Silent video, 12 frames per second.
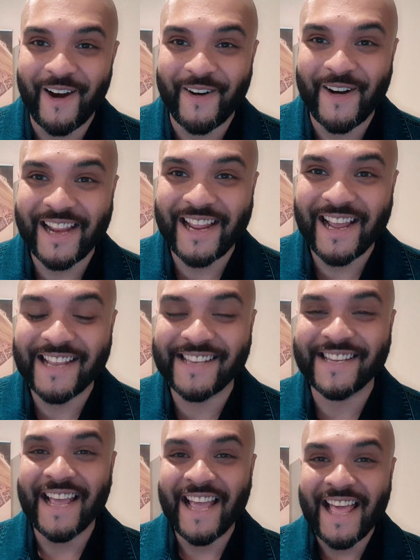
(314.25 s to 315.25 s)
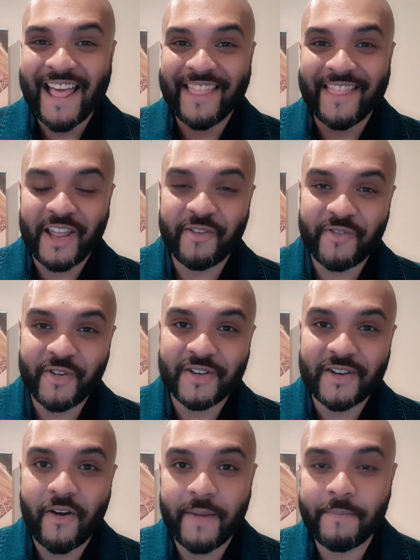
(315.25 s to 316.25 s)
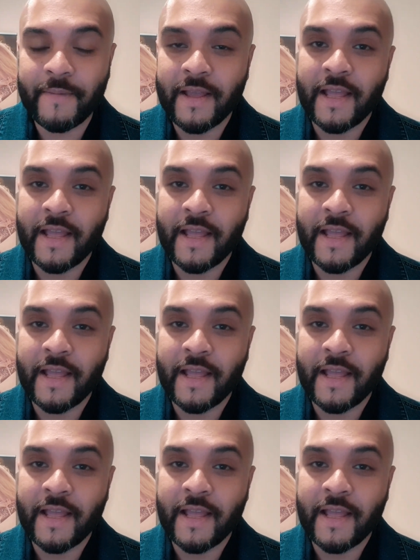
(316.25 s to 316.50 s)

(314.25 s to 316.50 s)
all right guys thank you for your time